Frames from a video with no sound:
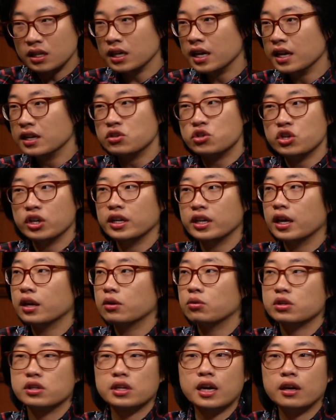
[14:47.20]
And Jian-Yang
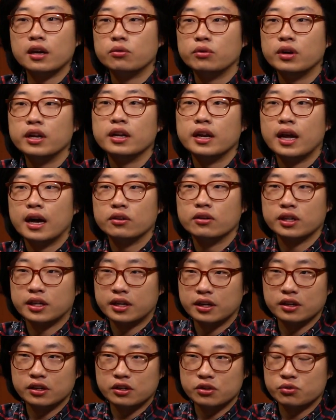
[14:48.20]
was kind of written out, the
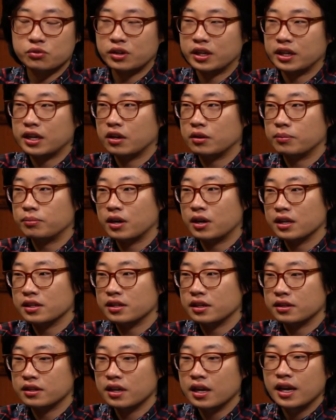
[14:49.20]
characters written out in the
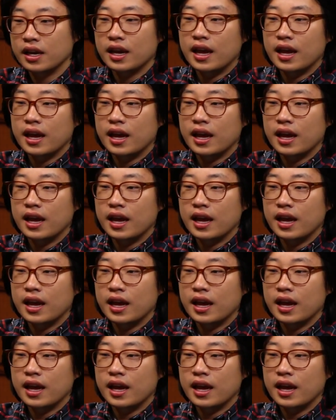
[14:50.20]
process.